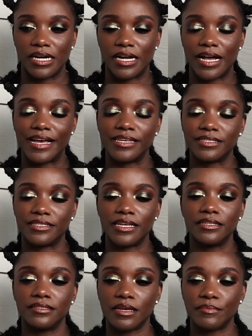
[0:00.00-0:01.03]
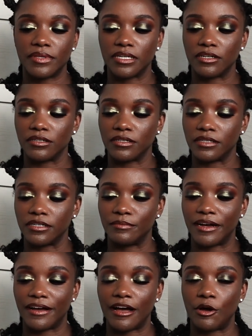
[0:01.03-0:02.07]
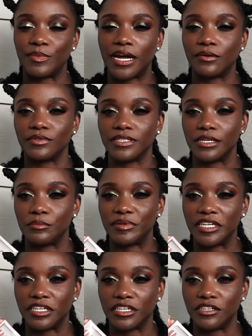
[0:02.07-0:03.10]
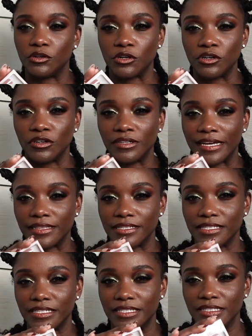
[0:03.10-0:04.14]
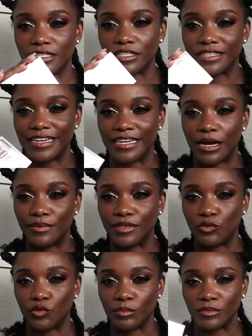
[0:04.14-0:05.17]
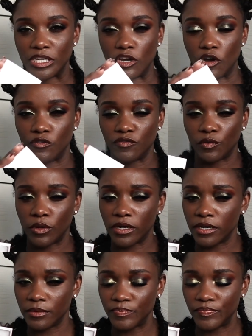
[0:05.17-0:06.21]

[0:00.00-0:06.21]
I had said something earlier about how I'm not really a pinky girl. Like this isn't the thing I would normally go for.